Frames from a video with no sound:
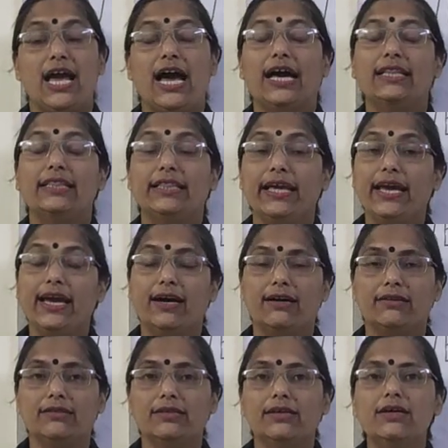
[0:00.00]
and
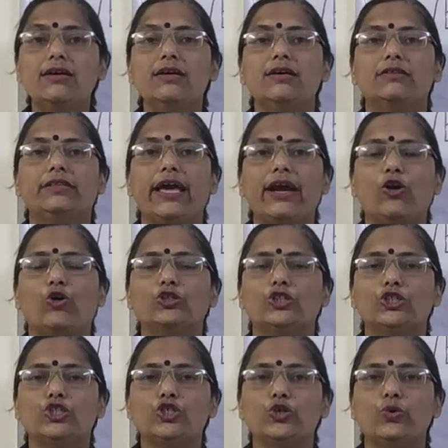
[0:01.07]
they
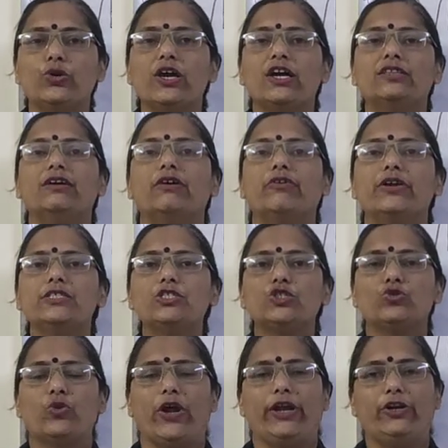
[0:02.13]
constitute the rich
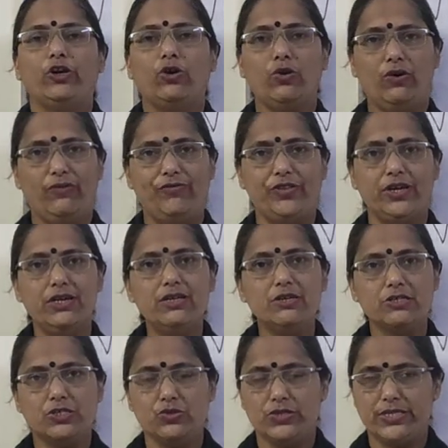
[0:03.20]
strata of the
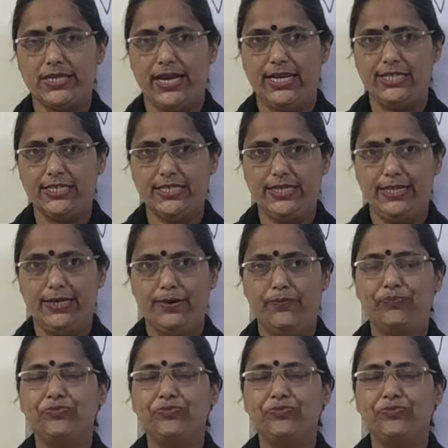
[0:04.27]
society.